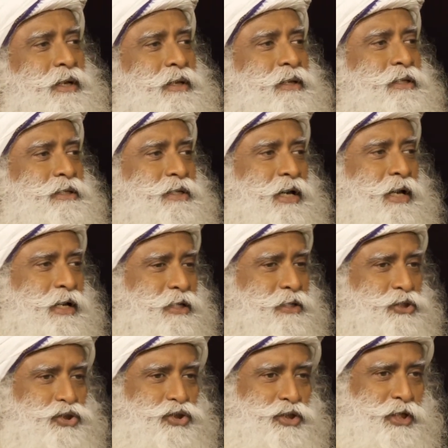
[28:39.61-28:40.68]
its color
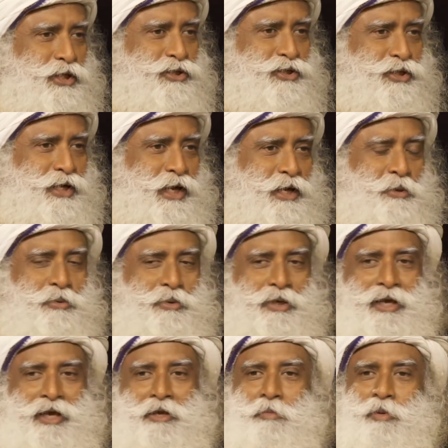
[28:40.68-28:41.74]
is changing, I don't
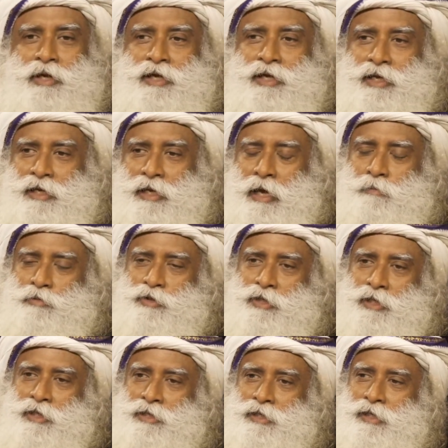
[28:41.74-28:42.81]
think anybody can capture
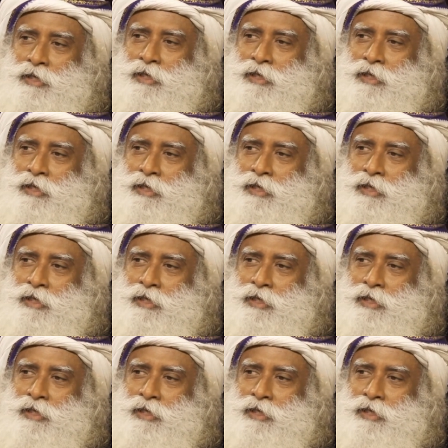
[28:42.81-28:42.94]
it.